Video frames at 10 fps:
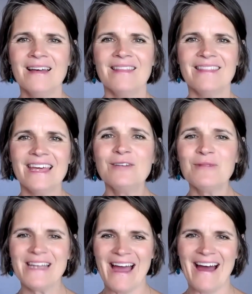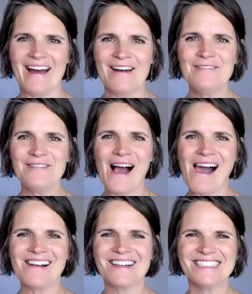Then we have
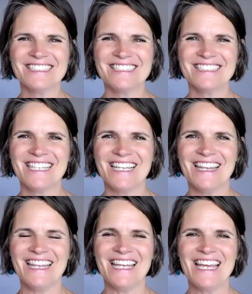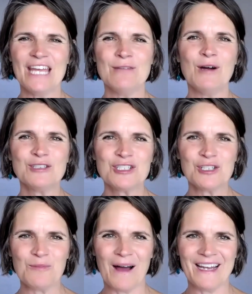the
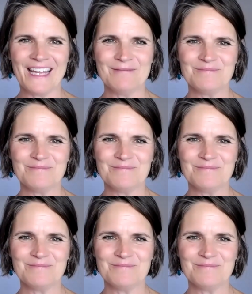emotional body.